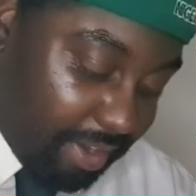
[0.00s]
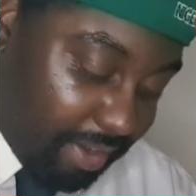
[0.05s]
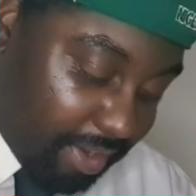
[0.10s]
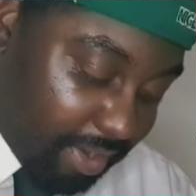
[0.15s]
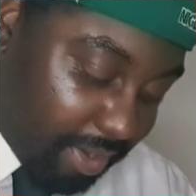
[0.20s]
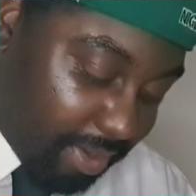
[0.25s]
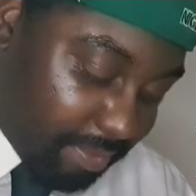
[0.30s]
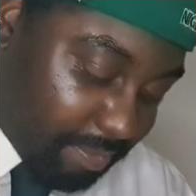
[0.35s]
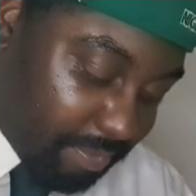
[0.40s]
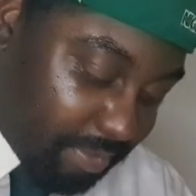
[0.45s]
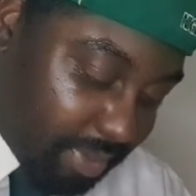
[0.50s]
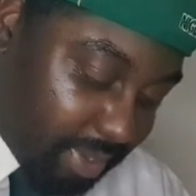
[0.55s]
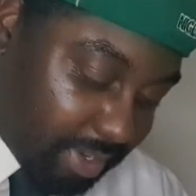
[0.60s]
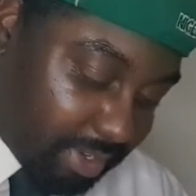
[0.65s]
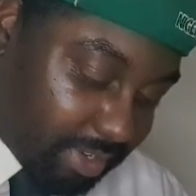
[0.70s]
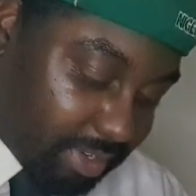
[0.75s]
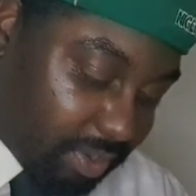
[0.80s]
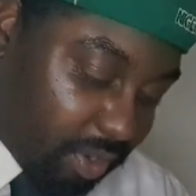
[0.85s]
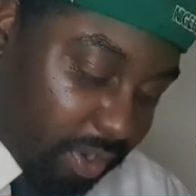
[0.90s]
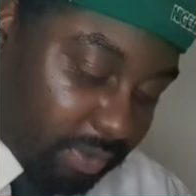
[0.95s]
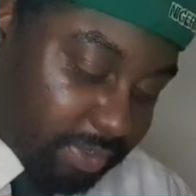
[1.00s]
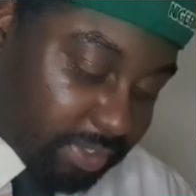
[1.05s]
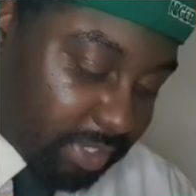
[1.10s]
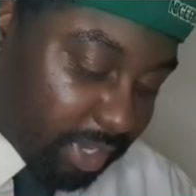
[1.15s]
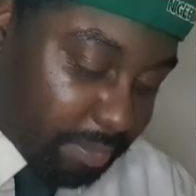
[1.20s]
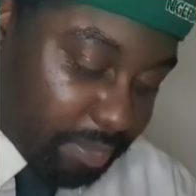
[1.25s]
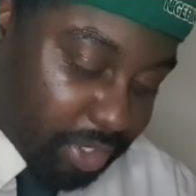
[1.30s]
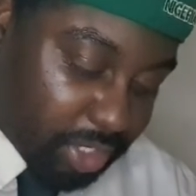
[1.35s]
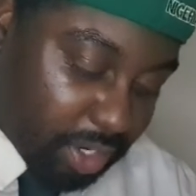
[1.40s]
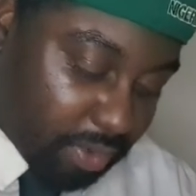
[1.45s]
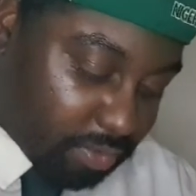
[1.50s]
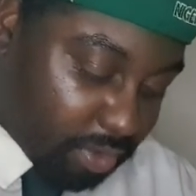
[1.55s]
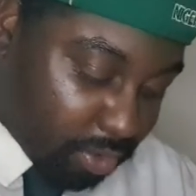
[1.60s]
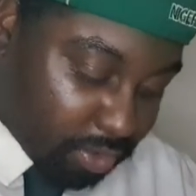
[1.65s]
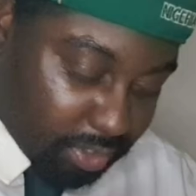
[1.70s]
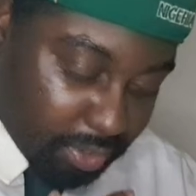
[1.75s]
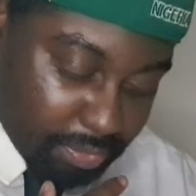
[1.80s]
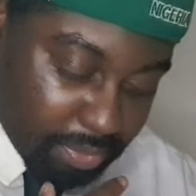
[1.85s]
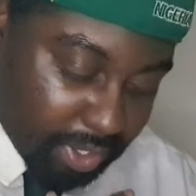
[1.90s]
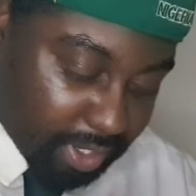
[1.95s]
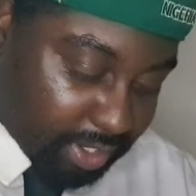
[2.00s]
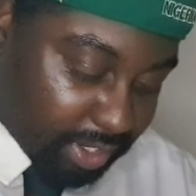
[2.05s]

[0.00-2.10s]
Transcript: Obviously, I mentioned Roll to Me.